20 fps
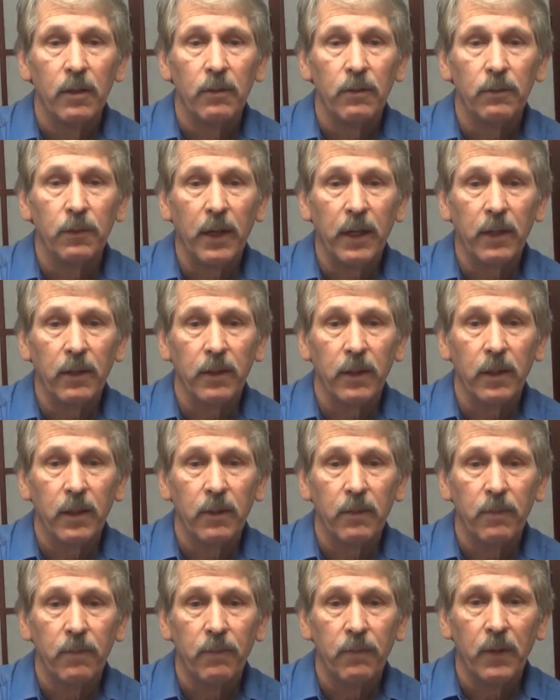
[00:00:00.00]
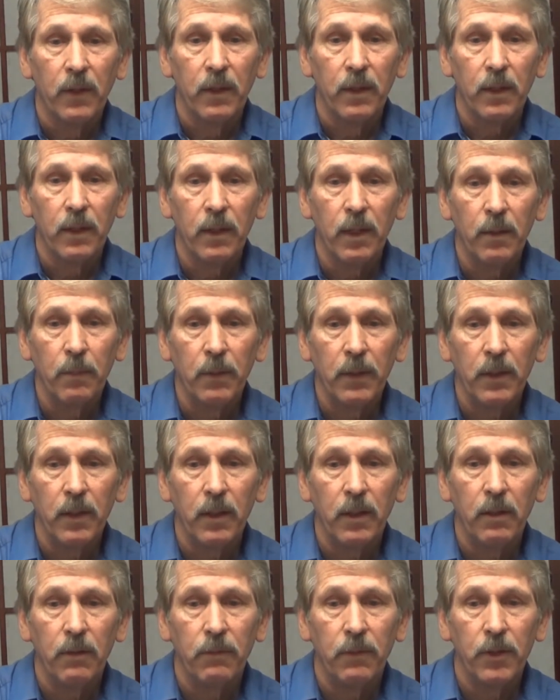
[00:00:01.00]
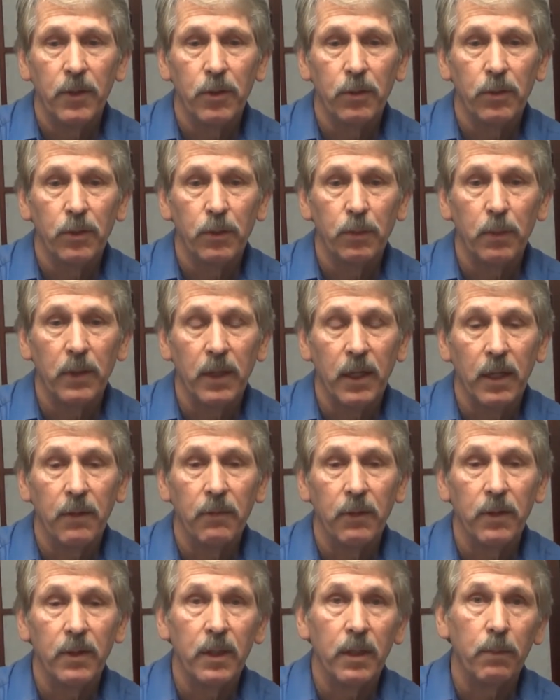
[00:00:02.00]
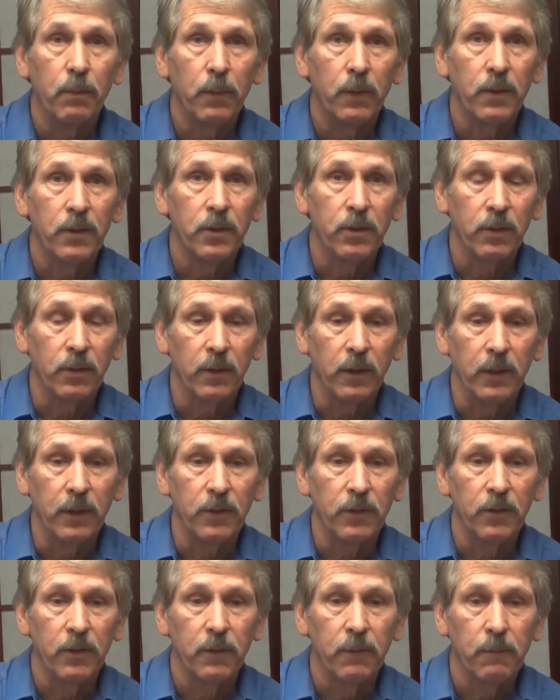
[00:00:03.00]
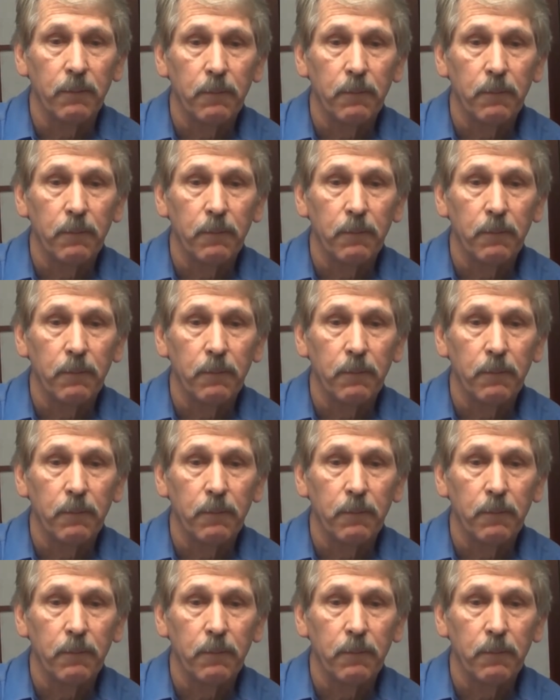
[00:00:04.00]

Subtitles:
Finally, keeping the individual's behavior depersonalized.